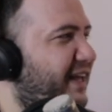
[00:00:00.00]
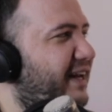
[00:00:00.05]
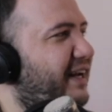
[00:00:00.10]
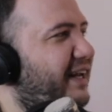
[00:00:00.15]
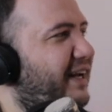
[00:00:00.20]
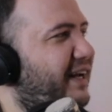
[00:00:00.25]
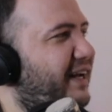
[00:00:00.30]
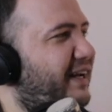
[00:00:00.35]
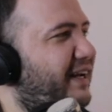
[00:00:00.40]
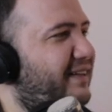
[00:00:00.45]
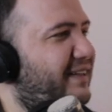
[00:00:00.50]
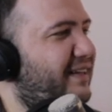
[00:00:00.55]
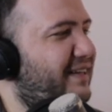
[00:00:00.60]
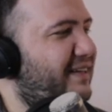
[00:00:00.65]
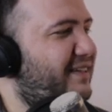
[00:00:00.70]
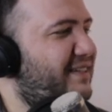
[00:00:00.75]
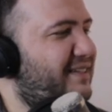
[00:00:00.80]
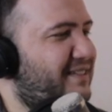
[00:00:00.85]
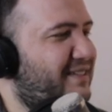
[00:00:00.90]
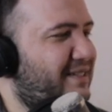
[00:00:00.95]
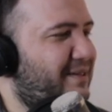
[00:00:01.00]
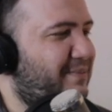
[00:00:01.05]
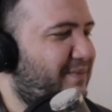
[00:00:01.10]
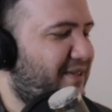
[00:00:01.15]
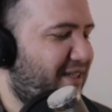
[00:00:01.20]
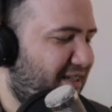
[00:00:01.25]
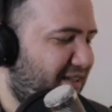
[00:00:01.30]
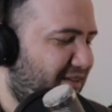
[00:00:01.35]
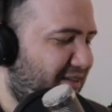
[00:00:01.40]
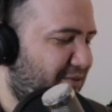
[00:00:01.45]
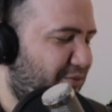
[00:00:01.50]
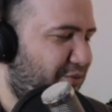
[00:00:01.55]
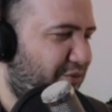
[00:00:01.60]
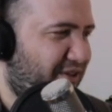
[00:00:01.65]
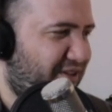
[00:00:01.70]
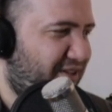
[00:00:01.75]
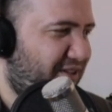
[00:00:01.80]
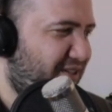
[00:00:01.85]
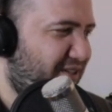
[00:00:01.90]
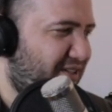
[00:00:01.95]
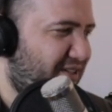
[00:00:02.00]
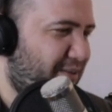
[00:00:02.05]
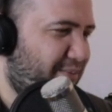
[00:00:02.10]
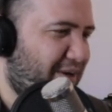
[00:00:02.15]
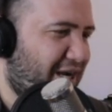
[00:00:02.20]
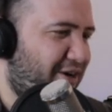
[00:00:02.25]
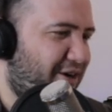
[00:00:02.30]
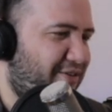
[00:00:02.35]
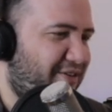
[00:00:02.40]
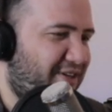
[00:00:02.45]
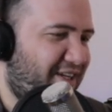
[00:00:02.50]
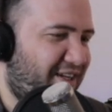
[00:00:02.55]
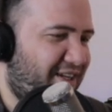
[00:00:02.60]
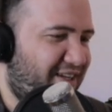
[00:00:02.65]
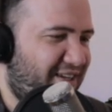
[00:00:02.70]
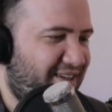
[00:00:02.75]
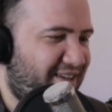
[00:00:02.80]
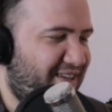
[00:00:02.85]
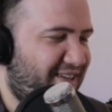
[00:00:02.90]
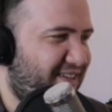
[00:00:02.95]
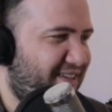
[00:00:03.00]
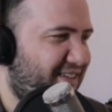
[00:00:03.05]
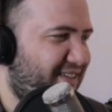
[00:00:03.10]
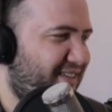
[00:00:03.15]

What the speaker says: and they did something with this, a parody. Can't